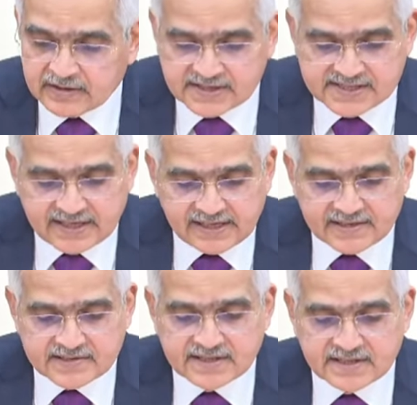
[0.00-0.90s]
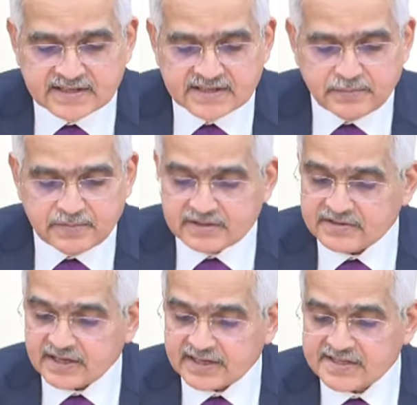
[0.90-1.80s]
The resilience
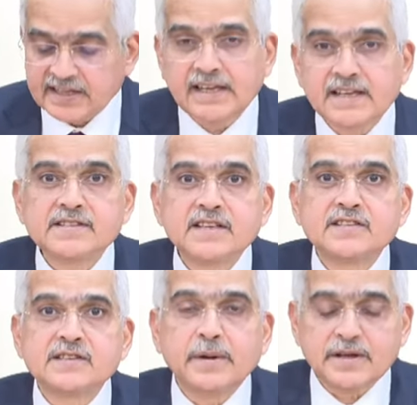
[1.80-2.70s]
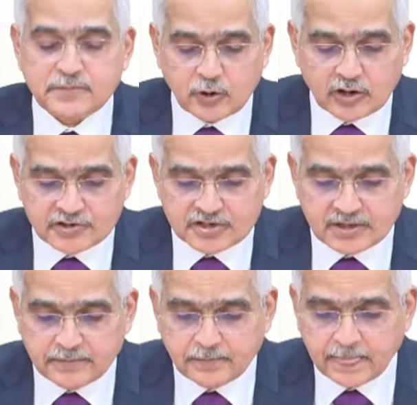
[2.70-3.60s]
in cement
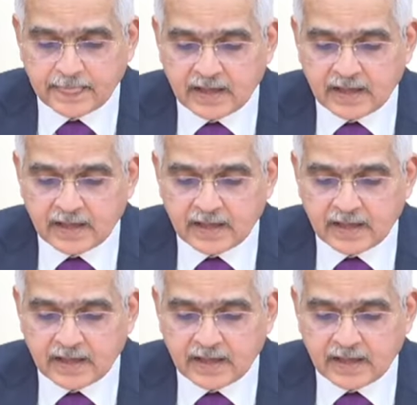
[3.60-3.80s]
production,